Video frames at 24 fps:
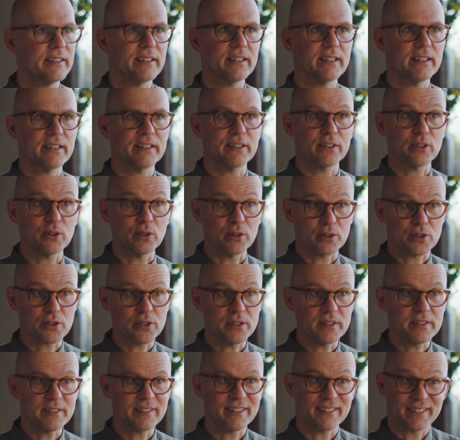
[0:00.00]
AI
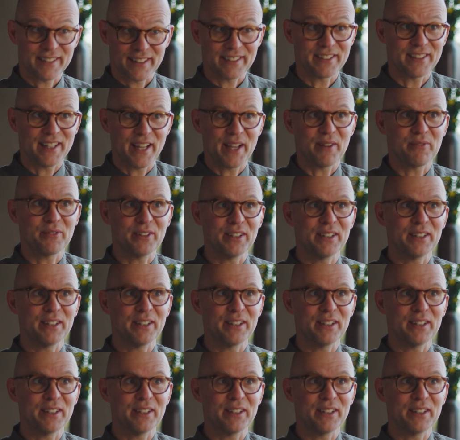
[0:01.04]
conscious? Does it have